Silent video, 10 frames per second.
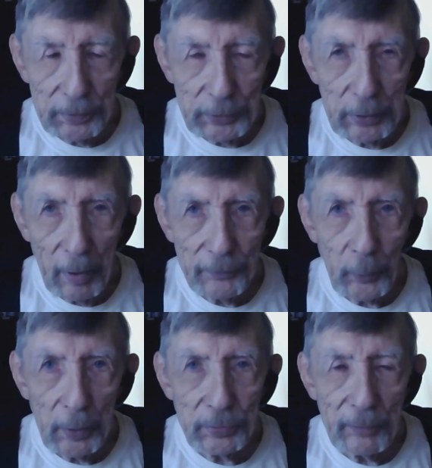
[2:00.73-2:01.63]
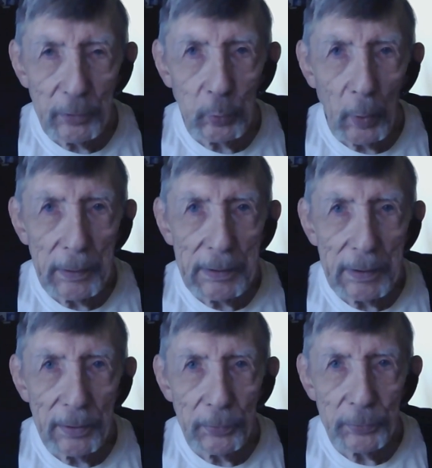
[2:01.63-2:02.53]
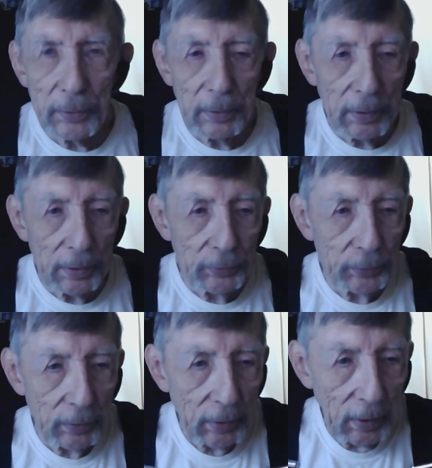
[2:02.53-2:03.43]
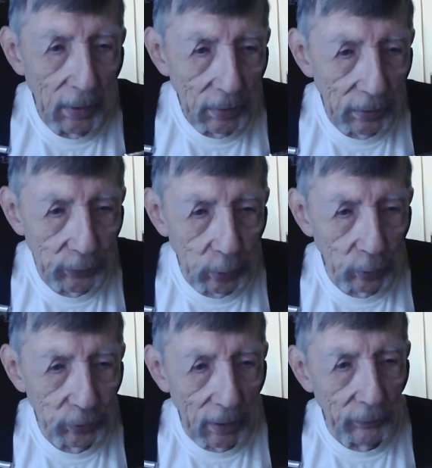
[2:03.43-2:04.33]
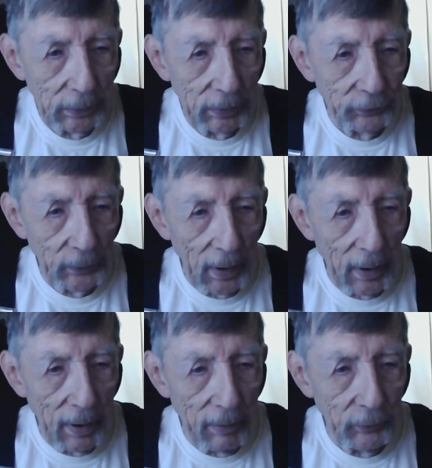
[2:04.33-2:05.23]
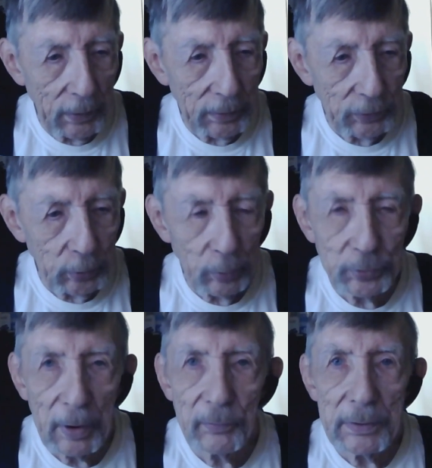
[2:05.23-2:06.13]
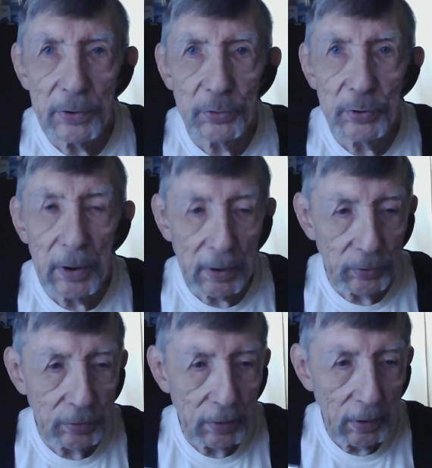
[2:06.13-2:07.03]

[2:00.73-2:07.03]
TR 4720 is the 275 and a 276.